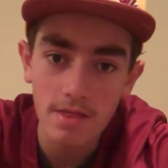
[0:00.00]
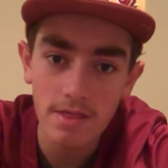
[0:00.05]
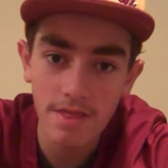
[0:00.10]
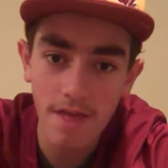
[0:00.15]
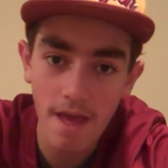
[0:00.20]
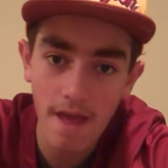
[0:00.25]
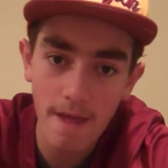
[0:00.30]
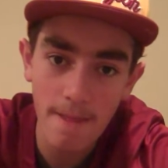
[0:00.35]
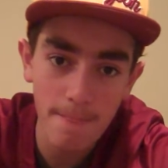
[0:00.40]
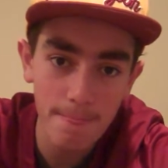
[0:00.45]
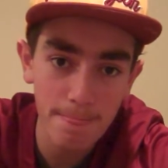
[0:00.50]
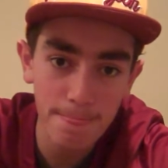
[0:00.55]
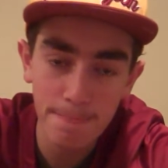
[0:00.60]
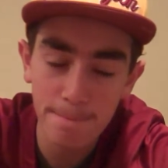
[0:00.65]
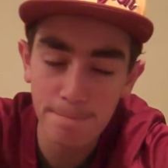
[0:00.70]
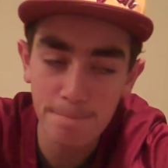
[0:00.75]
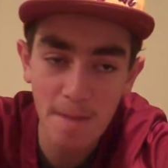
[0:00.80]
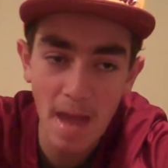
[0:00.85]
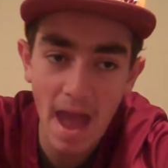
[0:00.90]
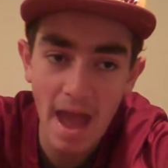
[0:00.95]
that
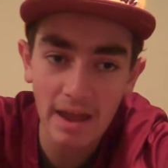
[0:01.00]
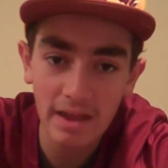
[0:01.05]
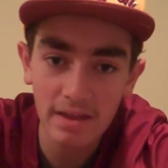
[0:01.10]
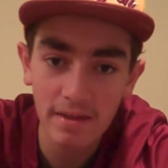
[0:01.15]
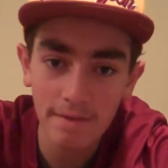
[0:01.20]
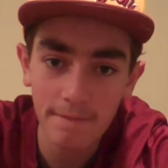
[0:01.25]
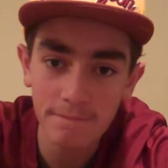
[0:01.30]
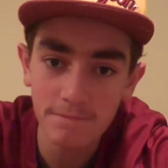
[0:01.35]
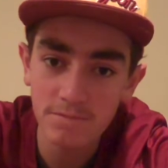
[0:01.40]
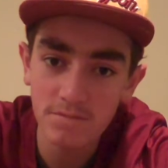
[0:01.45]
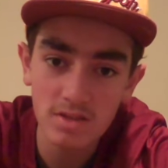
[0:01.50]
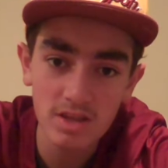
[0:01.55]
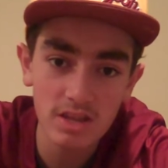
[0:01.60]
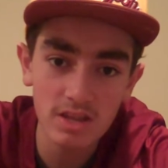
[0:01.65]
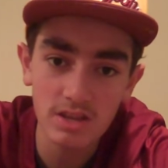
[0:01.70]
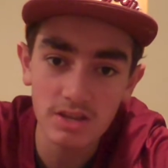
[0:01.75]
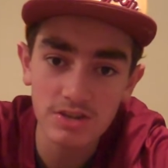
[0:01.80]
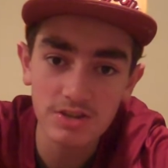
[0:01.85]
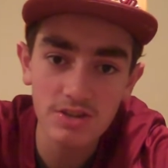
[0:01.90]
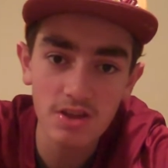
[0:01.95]
back
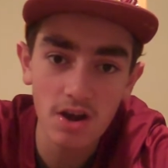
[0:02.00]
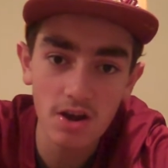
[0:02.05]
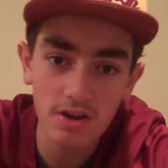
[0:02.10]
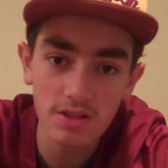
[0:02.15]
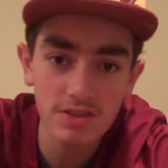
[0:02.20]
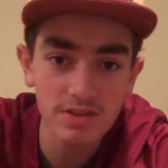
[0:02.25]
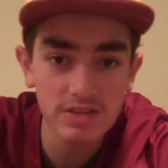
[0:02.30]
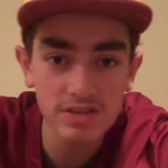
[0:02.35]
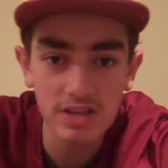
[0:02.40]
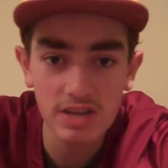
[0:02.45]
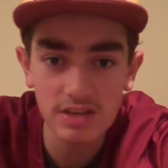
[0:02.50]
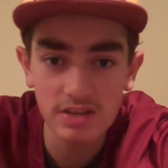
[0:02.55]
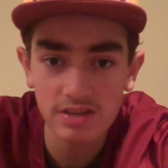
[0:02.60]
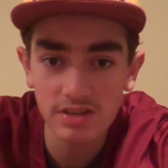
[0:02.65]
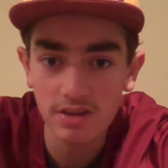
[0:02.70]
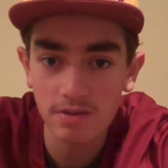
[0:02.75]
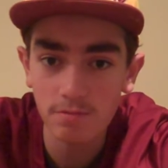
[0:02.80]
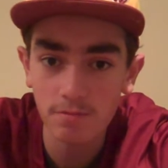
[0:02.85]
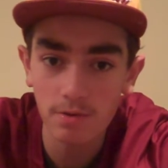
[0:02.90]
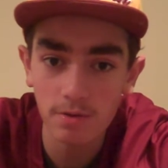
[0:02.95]
in the start of the
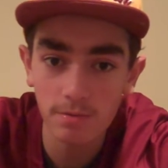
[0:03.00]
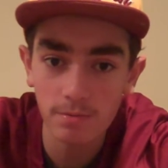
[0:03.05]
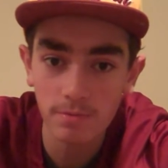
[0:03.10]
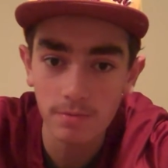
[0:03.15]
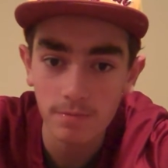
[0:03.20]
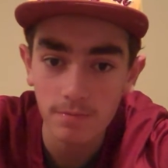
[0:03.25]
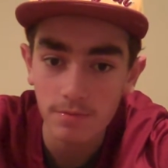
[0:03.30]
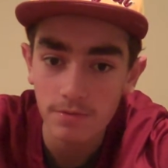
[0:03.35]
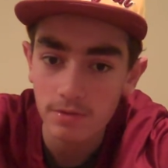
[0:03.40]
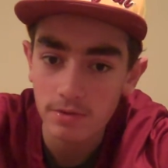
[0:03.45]
season, when